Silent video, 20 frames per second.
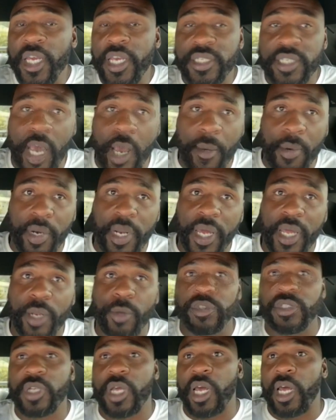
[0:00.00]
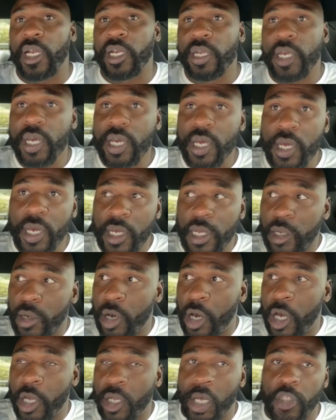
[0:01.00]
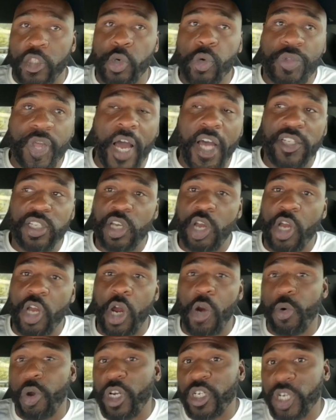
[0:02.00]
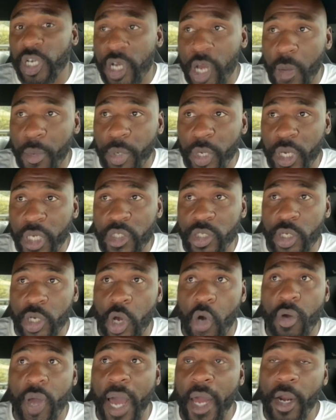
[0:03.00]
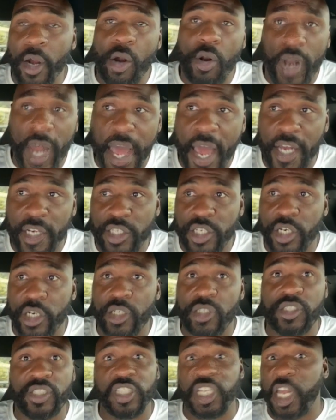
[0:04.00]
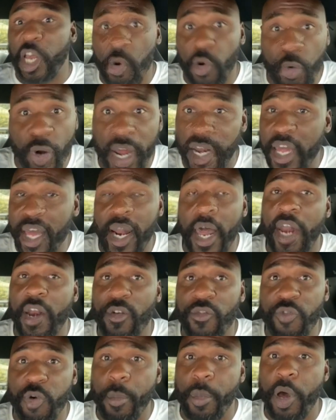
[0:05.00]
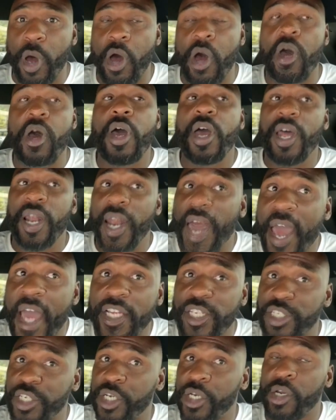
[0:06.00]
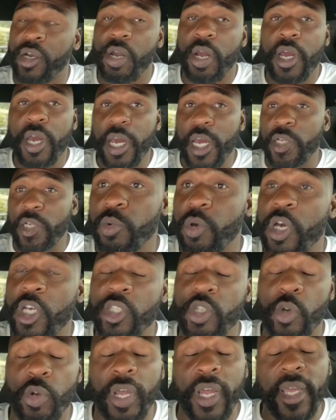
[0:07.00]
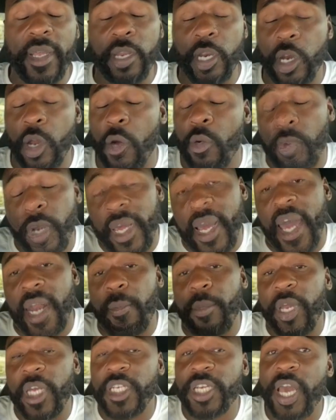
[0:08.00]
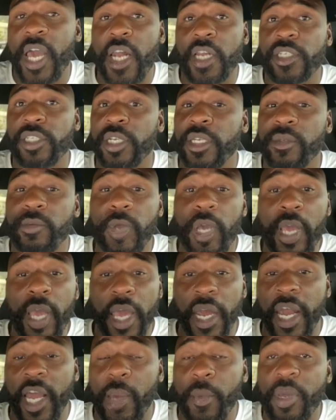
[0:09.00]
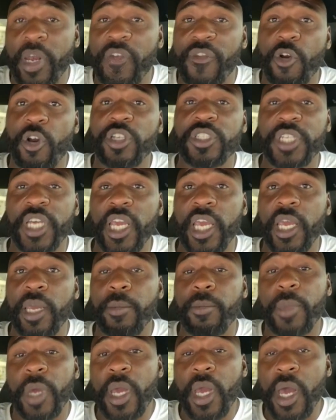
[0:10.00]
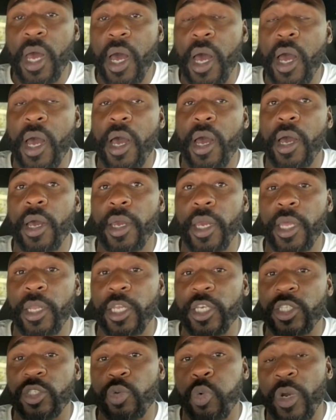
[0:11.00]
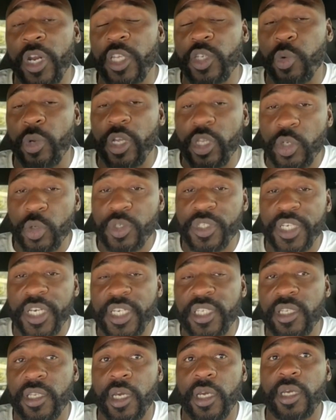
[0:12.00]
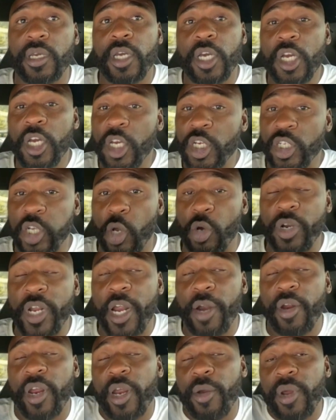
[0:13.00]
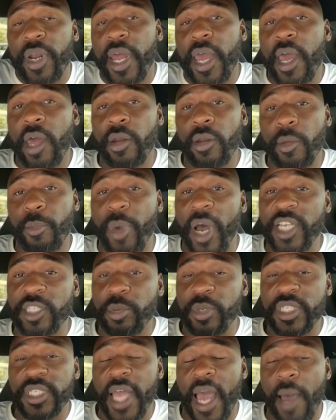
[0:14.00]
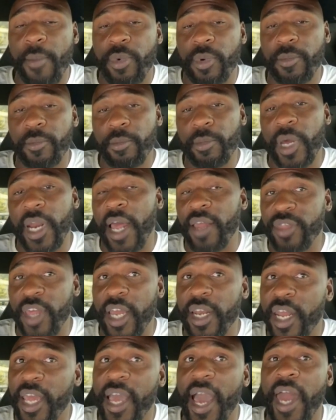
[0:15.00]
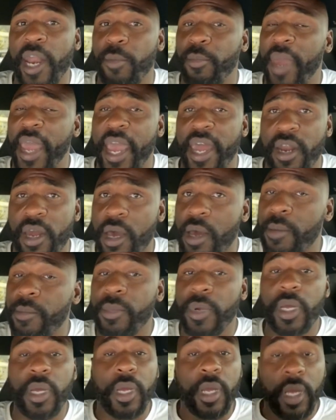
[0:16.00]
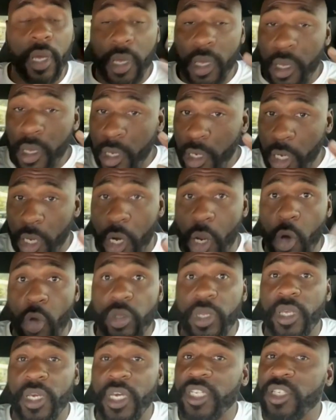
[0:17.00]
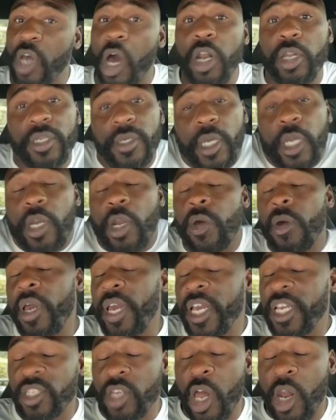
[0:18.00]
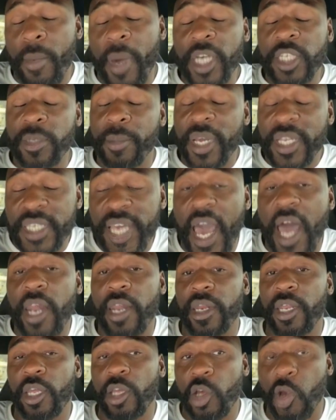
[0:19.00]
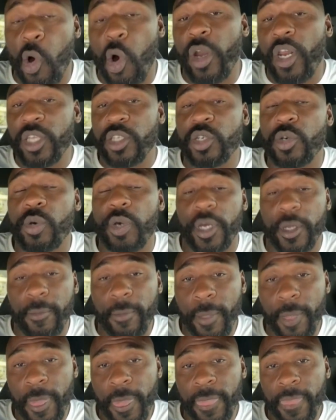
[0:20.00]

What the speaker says: He's coming in. He was a 2,000-yard rusher a couple years ago. Got hurt last year. Still ran the hell out of the football last year as well. So, they, you know, they got to be challenging. And they could be the first team in this 2022 season to slow Derrick Henry down or possibly stop him. But I think they got to man up. You know, it's all, you know, it's all about your mentality going into it.